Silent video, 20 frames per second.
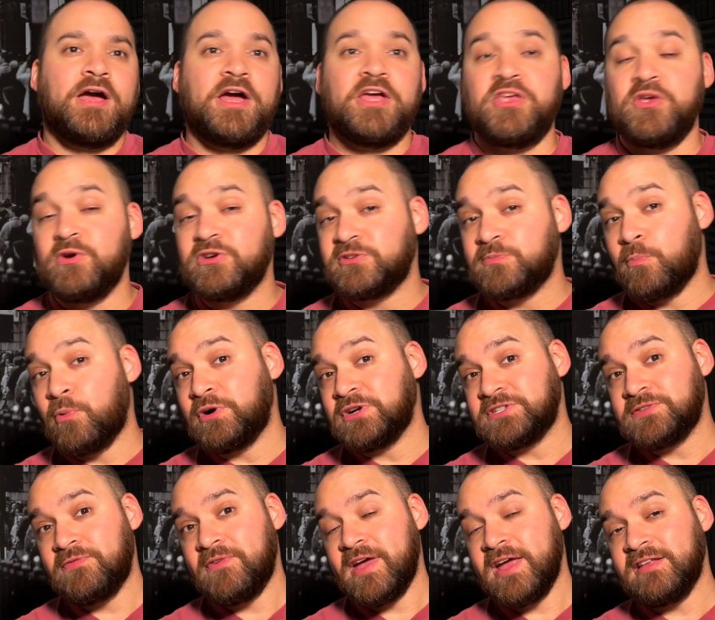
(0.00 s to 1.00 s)
Are you a
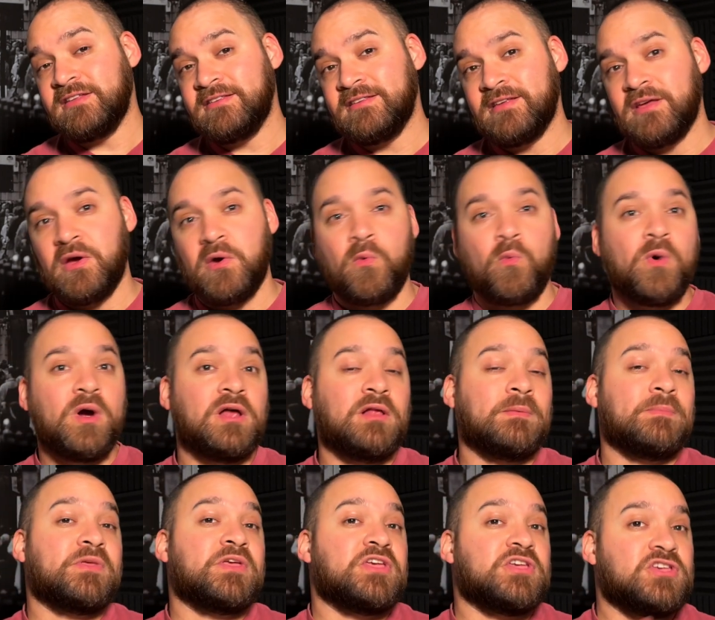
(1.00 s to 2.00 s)
sports fan?
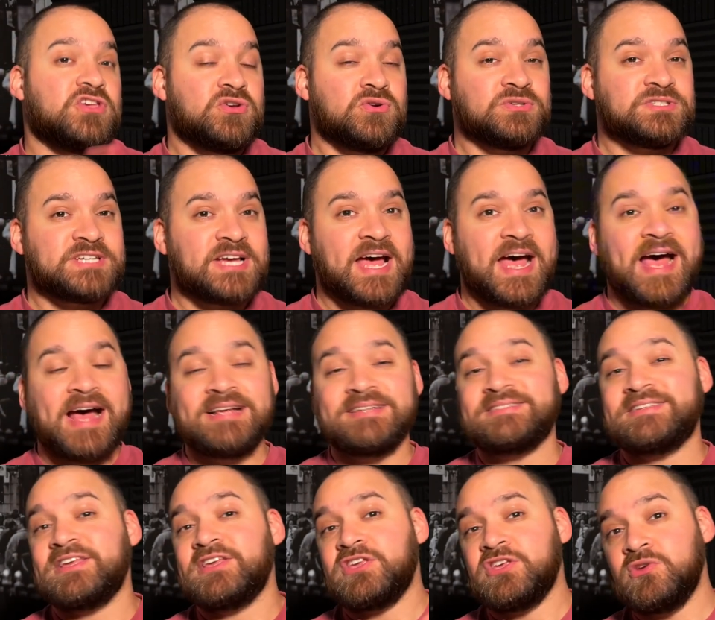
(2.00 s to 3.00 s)
Well, Utah
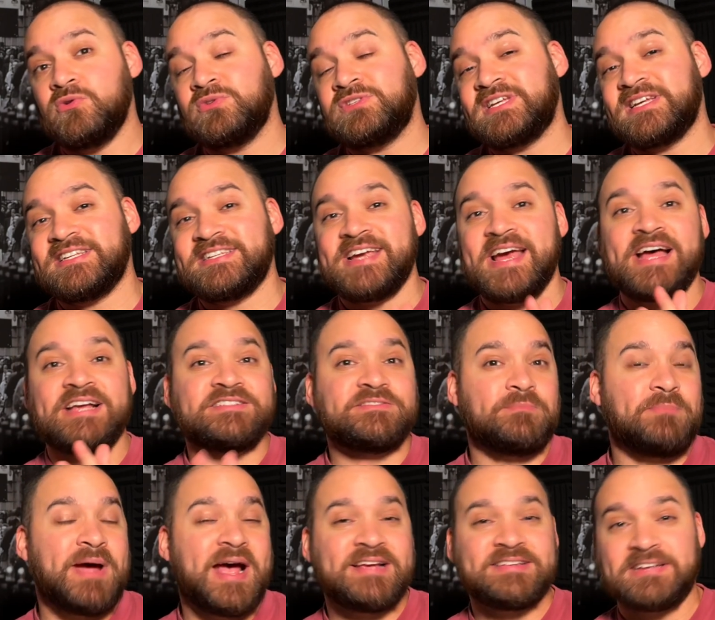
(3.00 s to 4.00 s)
has the Utah Jazz
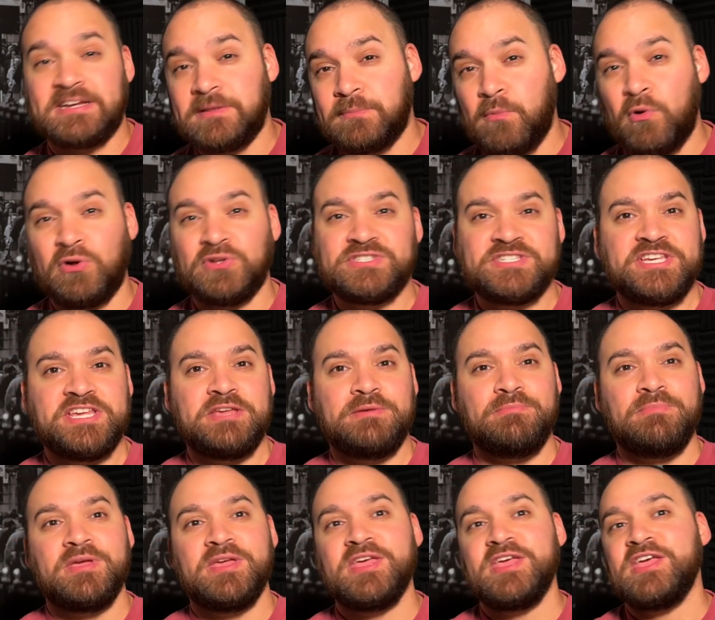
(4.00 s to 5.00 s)
basketball
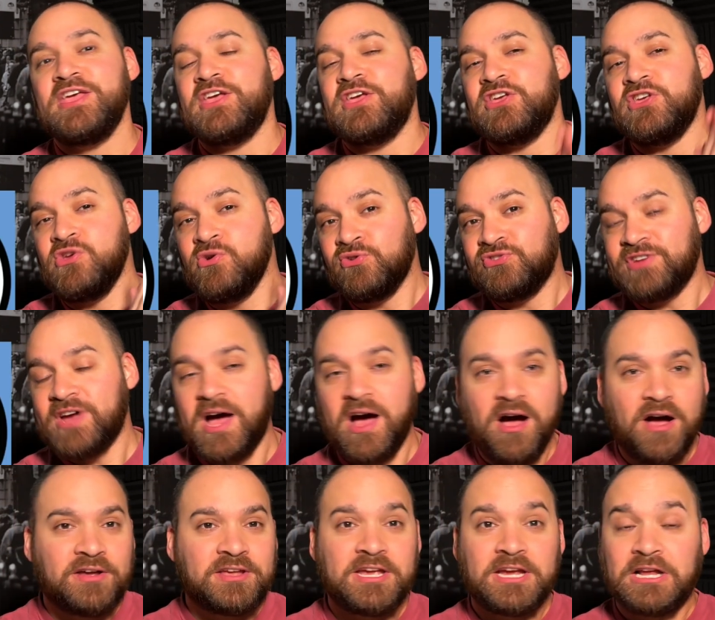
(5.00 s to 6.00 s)
team, Utah
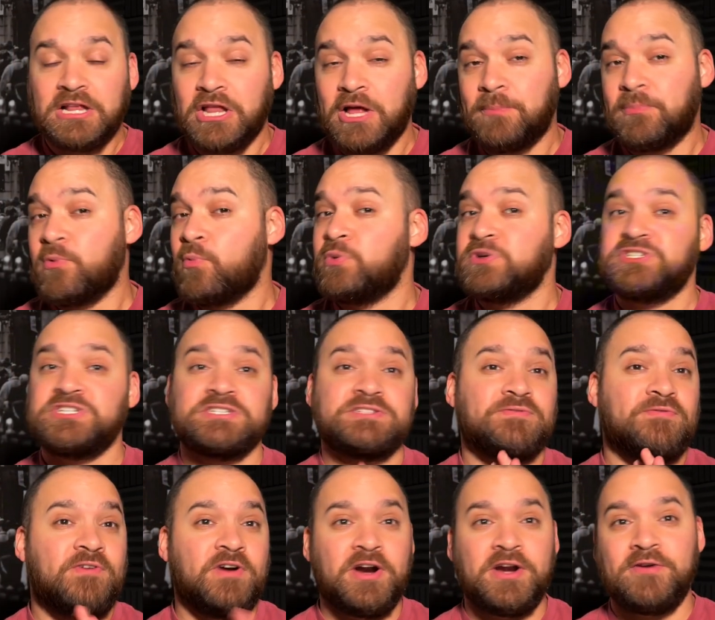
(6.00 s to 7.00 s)
Hockey Club, which
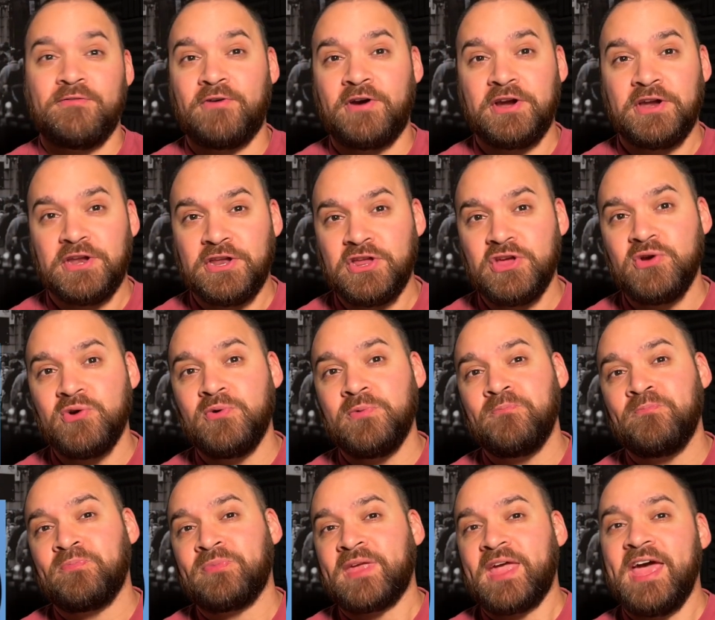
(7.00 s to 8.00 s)
is very
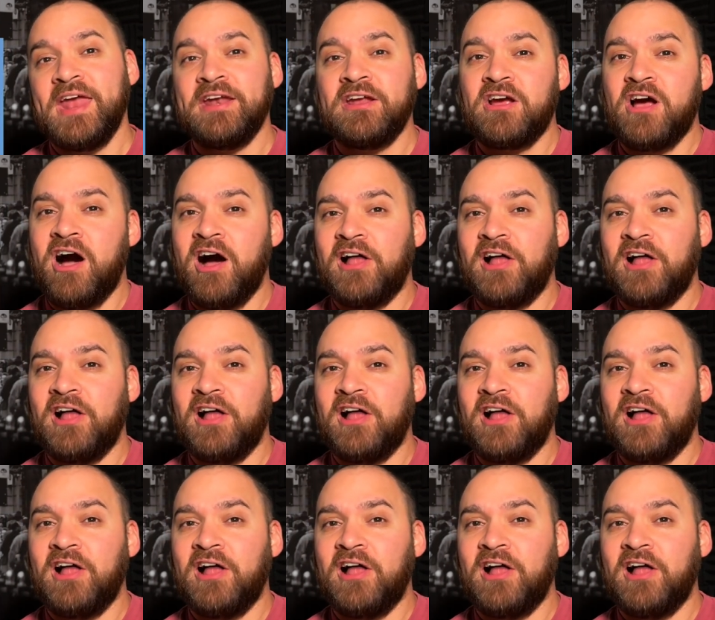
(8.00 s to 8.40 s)
new, and